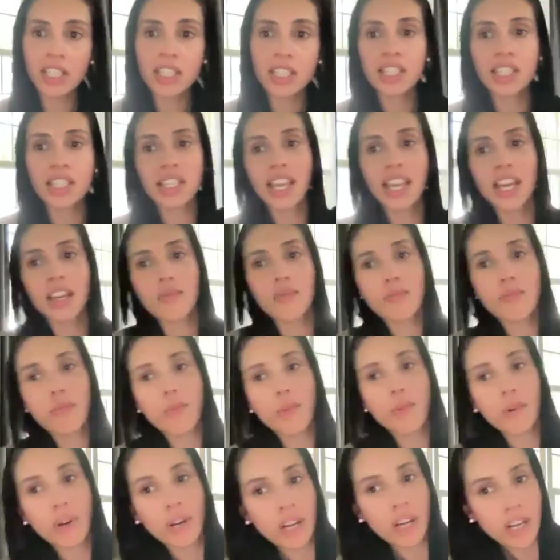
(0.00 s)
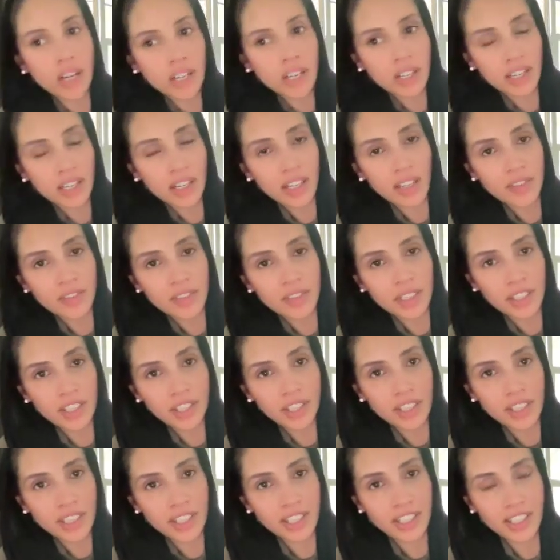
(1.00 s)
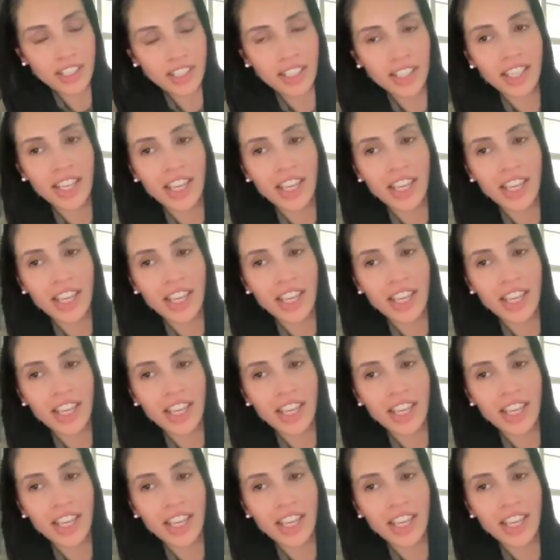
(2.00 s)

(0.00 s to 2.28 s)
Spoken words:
to get more of the good,